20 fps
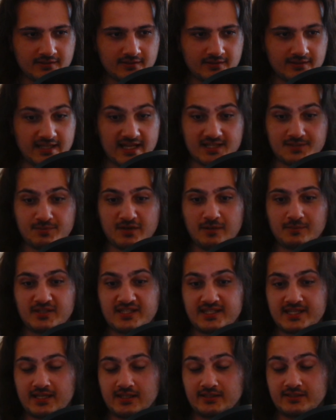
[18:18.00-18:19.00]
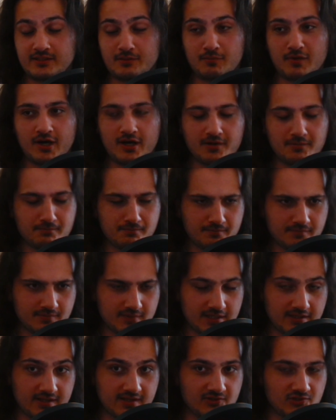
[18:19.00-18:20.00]
That's probably Kayle in the bottom,
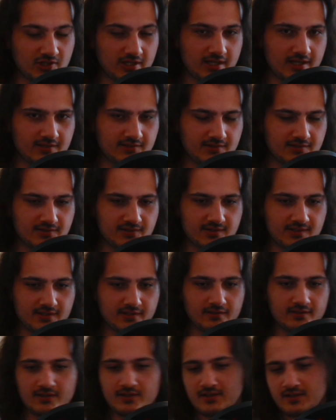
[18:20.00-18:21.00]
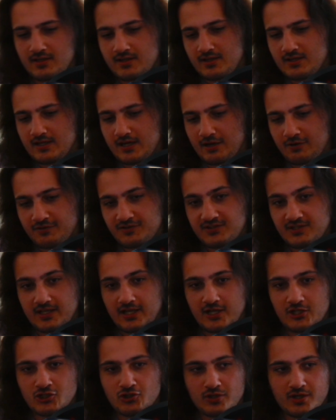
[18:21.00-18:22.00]
in case you guys didn't see it. I don't see
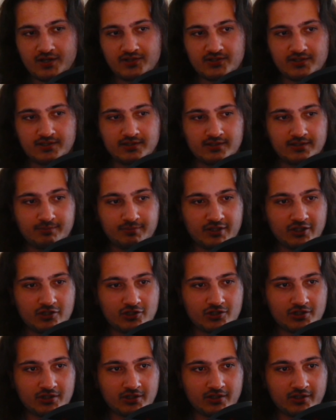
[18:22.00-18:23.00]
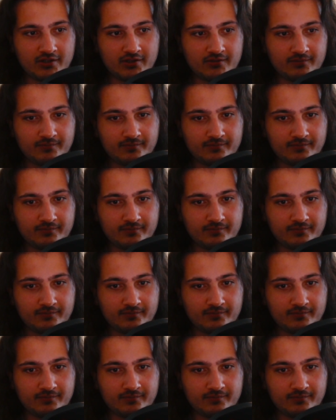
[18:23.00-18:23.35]
Aatrox in the picture here.